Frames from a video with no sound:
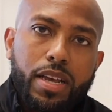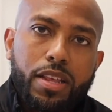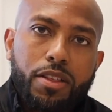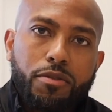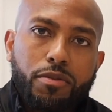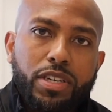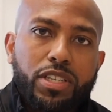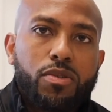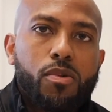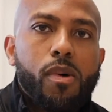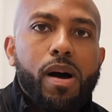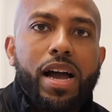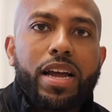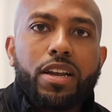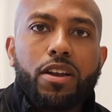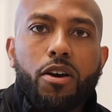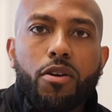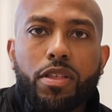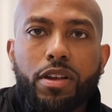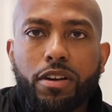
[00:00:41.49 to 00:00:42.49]
And the reason why I
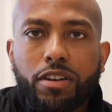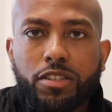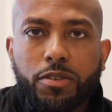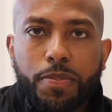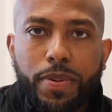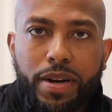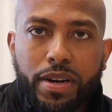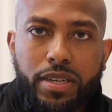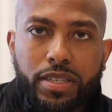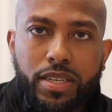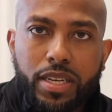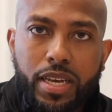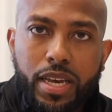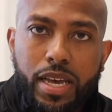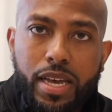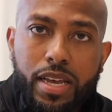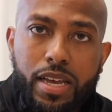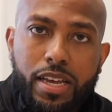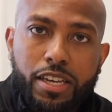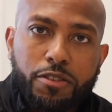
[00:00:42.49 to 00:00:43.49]
know they're experiencing
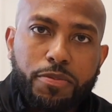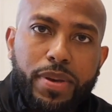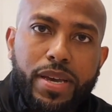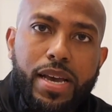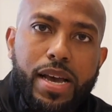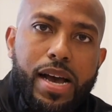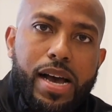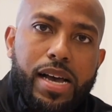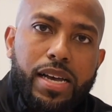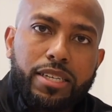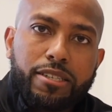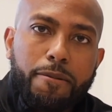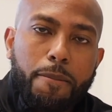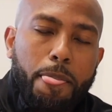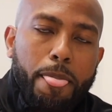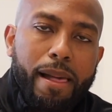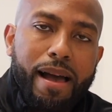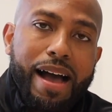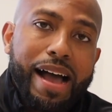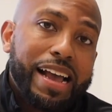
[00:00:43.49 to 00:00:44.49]
it is because
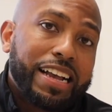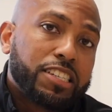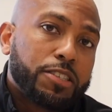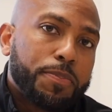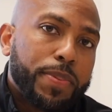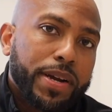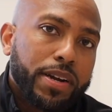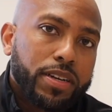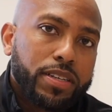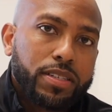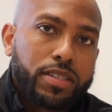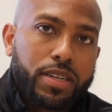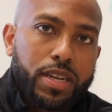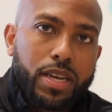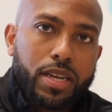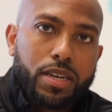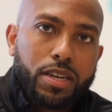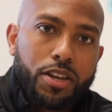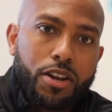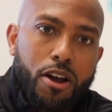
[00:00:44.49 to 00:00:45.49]
I experienced
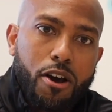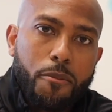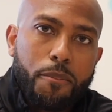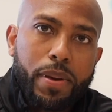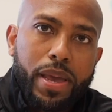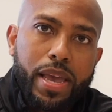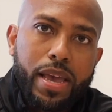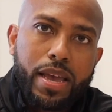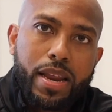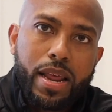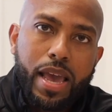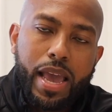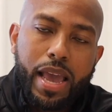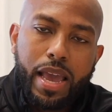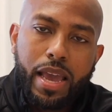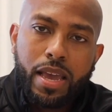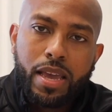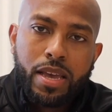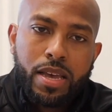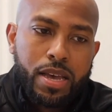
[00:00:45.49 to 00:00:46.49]
it. You know, being
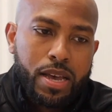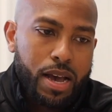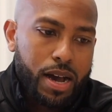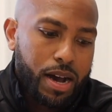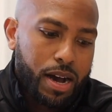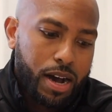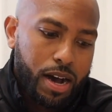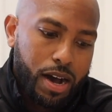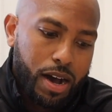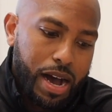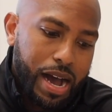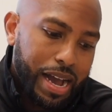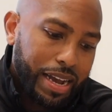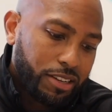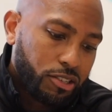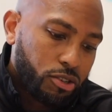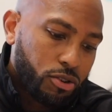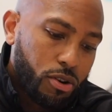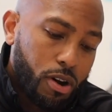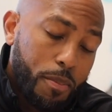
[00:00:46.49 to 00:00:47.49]
a high
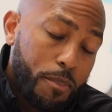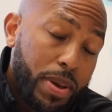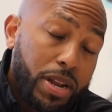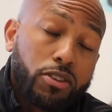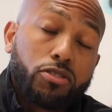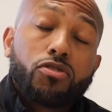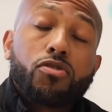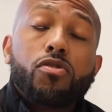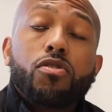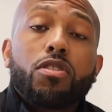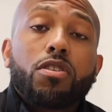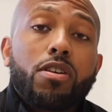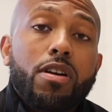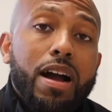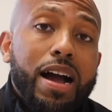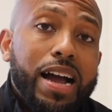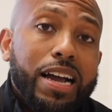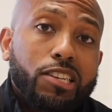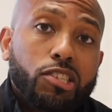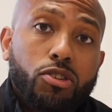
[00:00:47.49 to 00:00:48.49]
school, a middle schooler, a
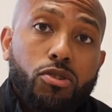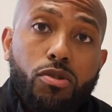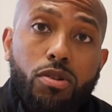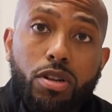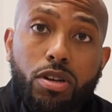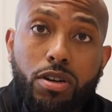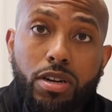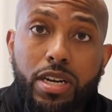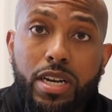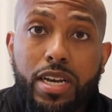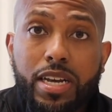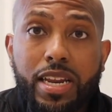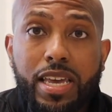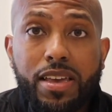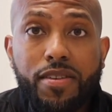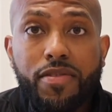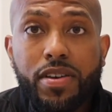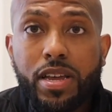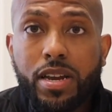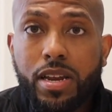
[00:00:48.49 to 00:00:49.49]
high schooler, and
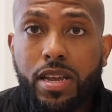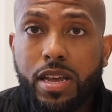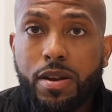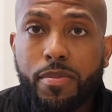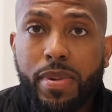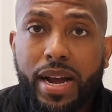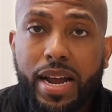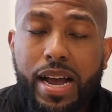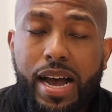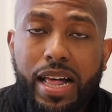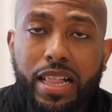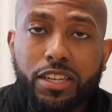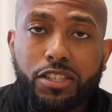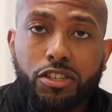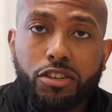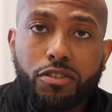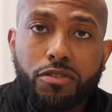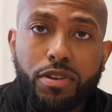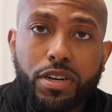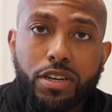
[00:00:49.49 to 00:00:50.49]
even in my college
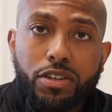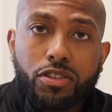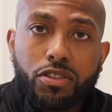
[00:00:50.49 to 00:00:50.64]
career.